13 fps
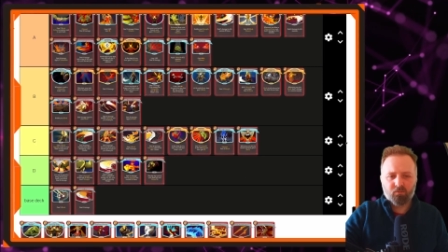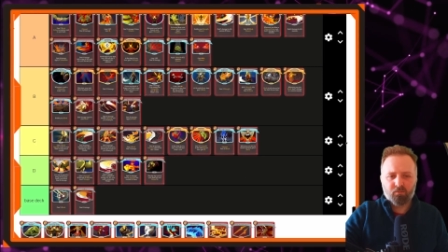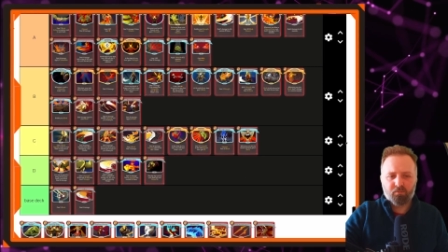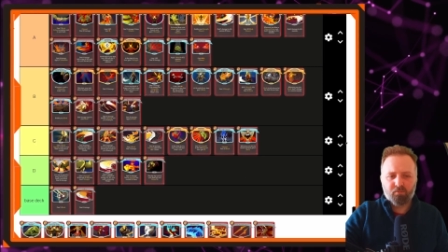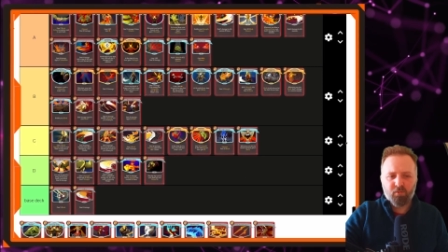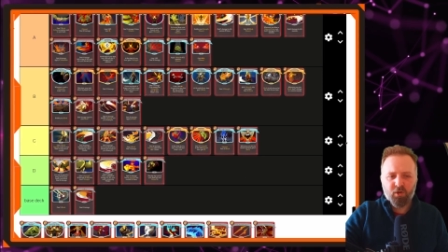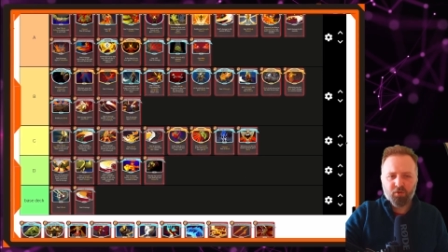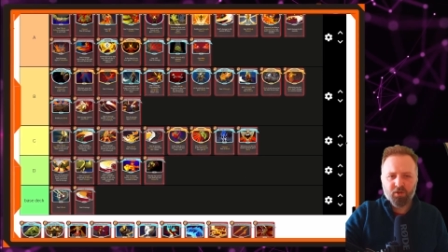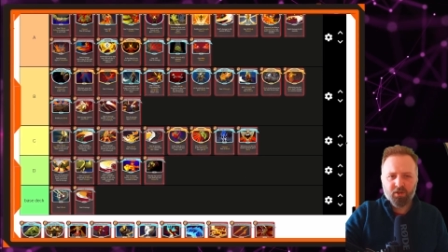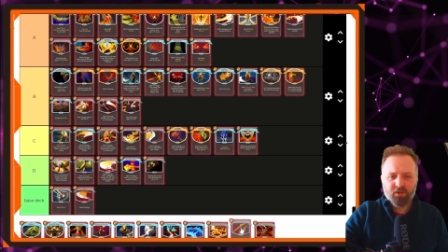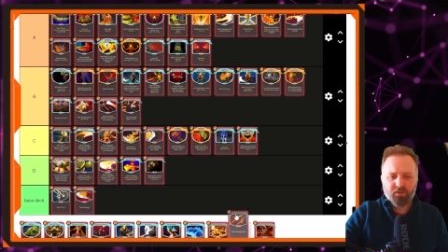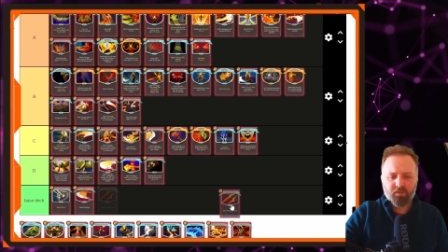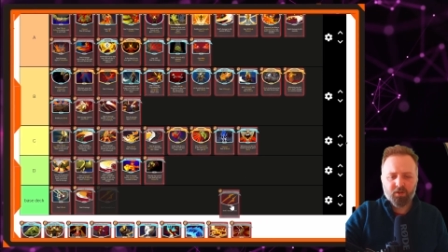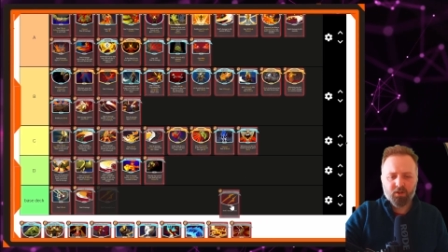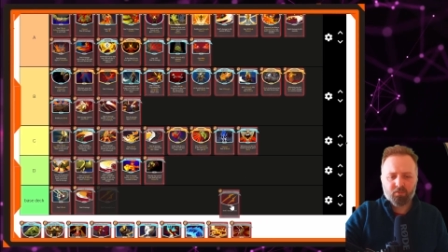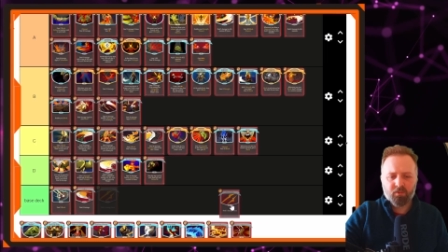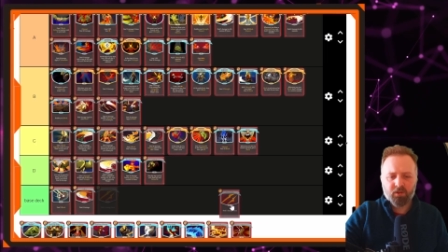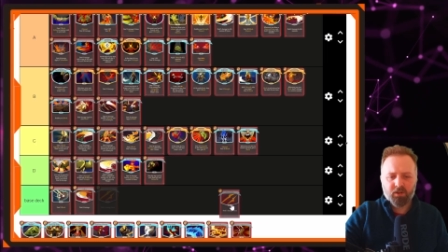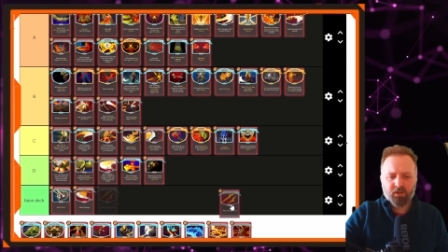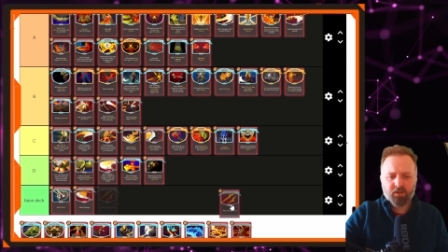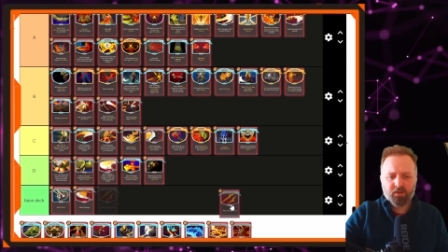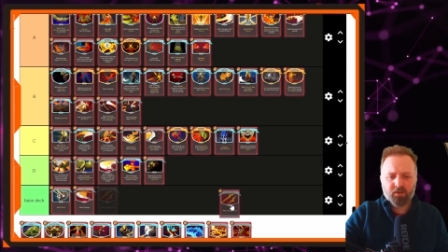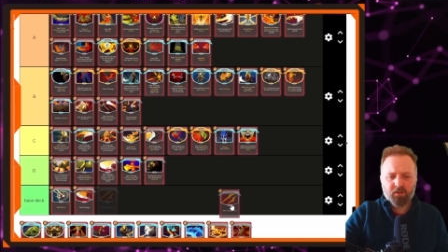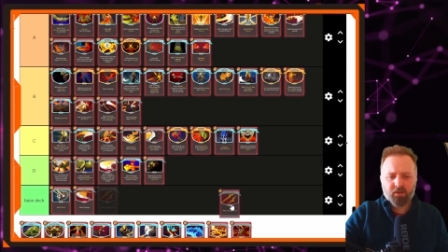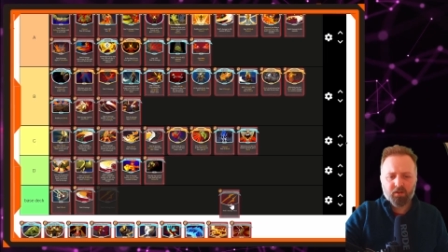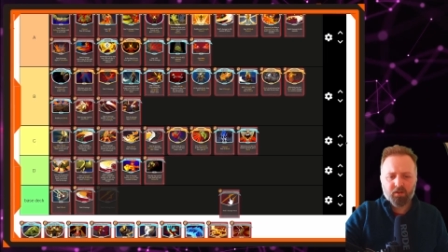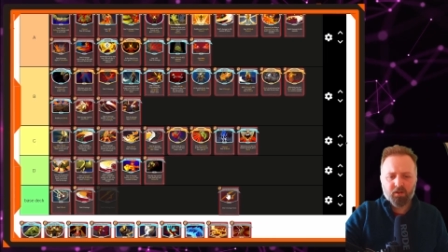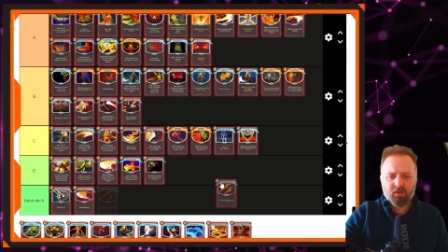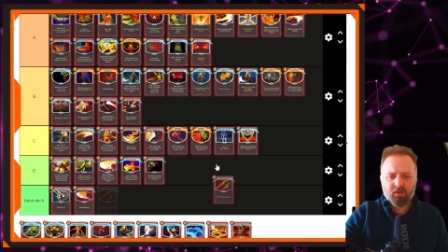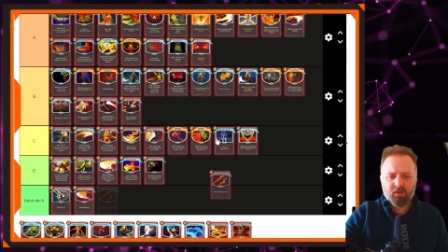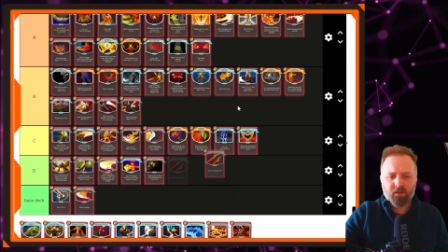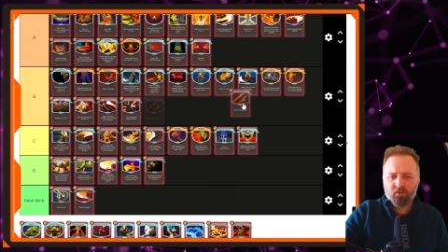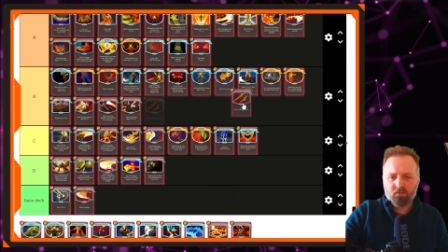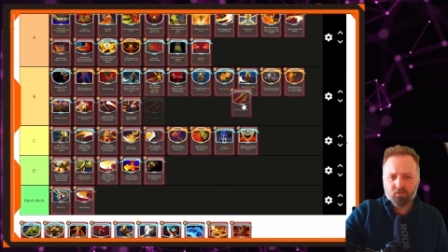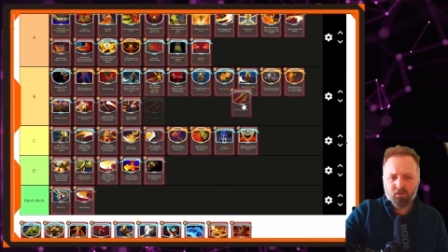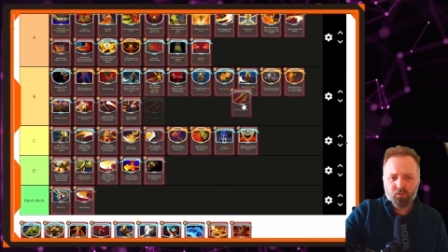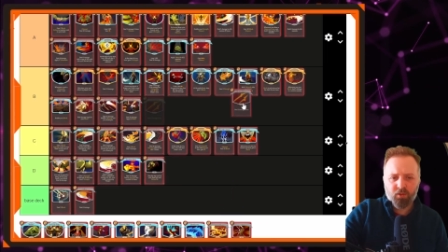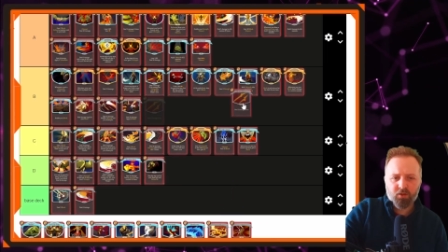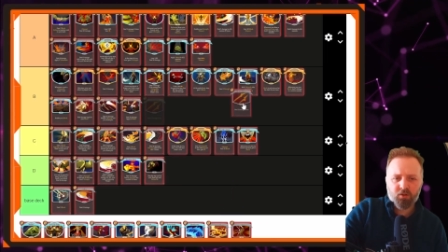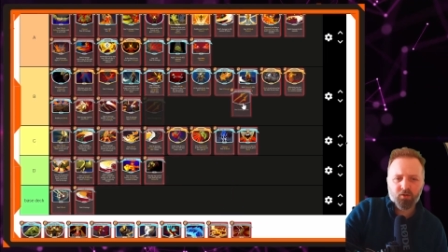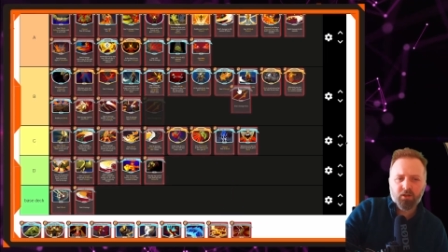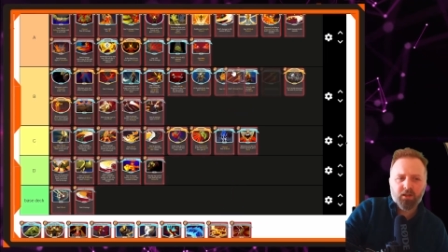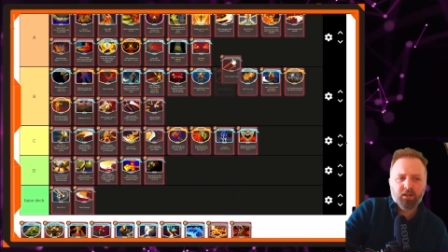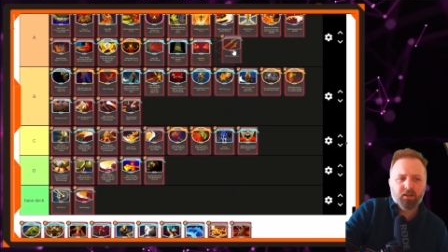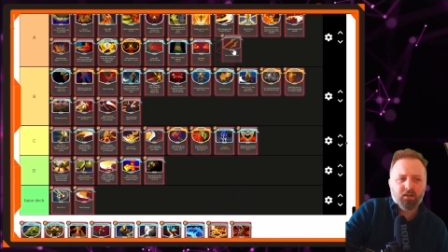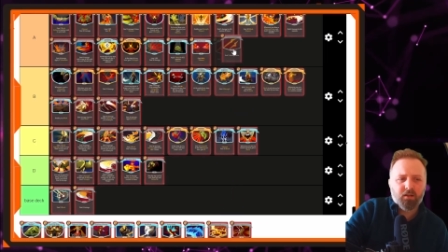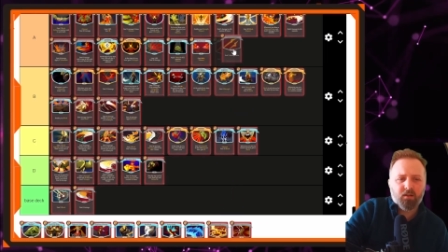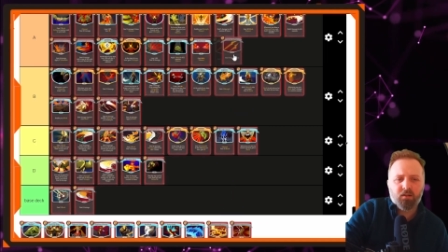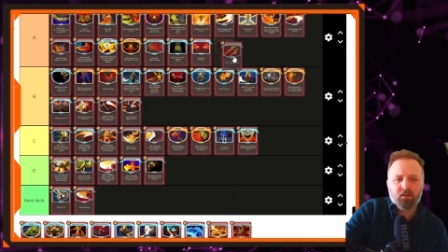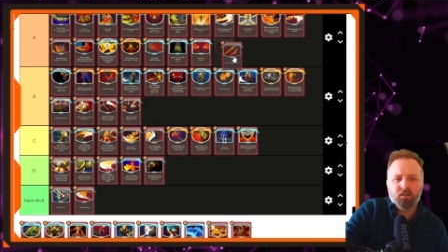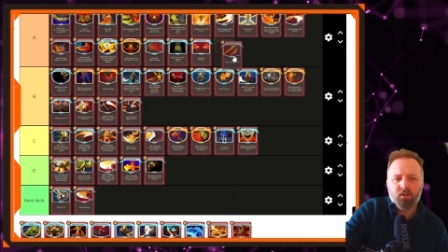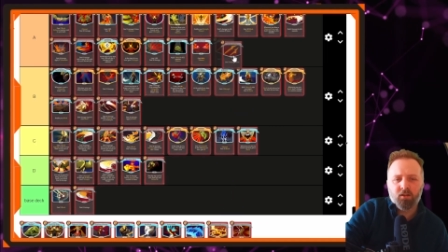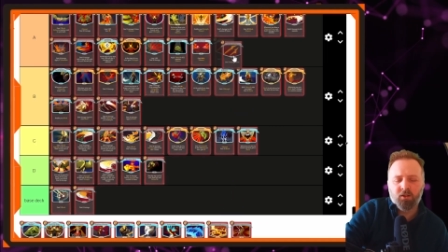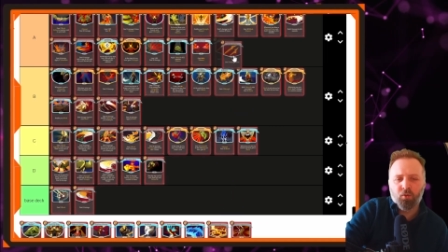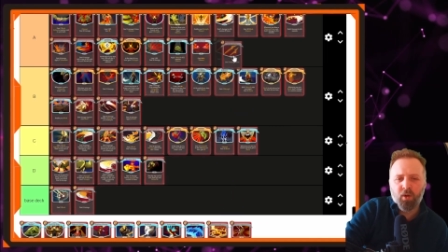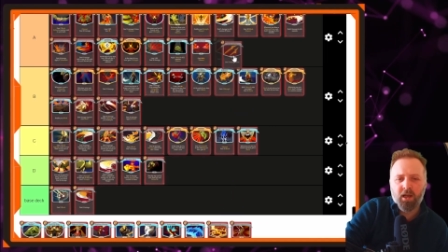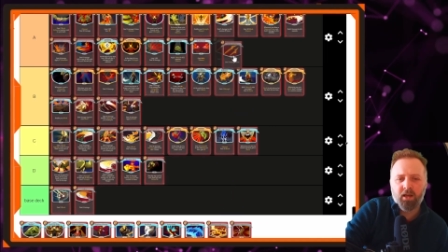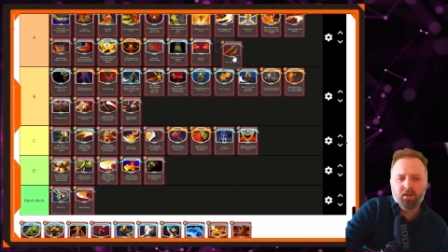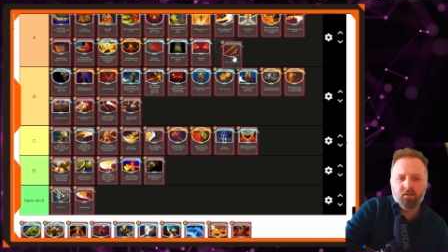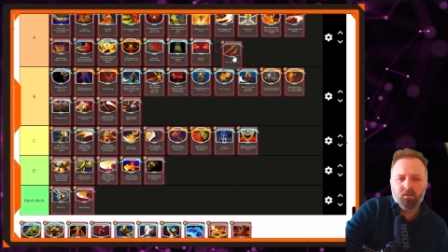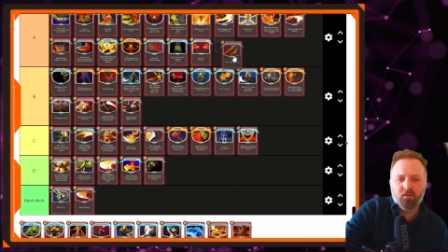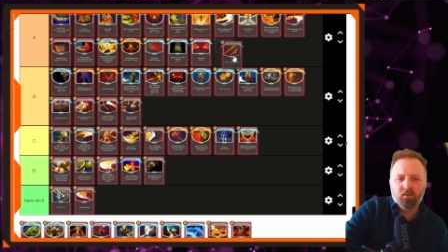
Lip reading: use it as a first pick. Now, Twin Strike, low A.